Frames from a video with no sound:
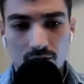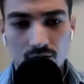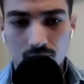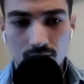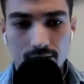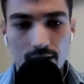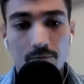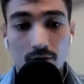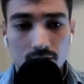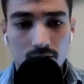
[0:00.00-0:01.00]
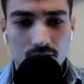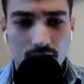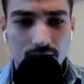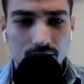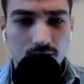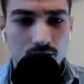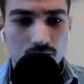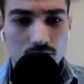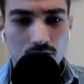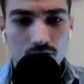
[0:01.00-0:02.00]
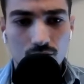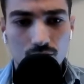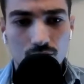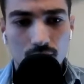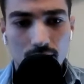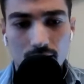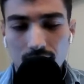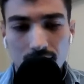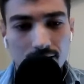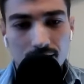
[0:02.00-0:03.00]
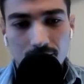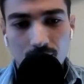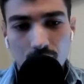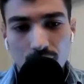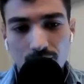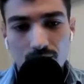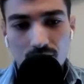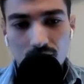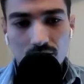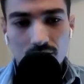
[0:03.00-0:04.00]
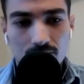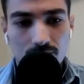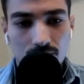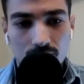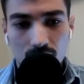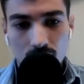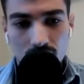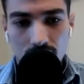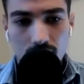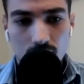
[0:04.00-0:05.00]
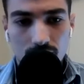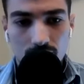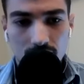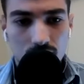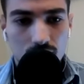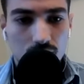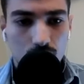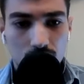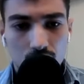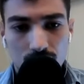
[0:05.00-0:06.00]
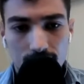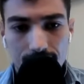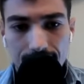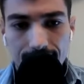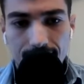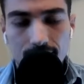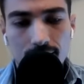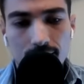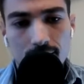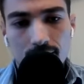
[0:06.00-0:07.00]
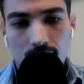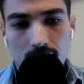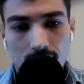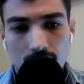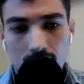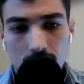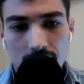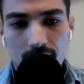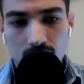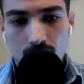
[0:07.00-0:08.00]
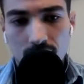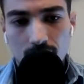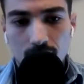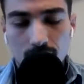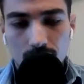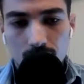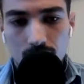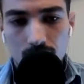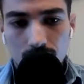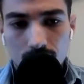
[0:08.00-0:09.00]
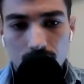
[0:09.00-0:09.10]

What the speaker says: So with that being said, where do you see full cycle investors? Where should they have their money put into?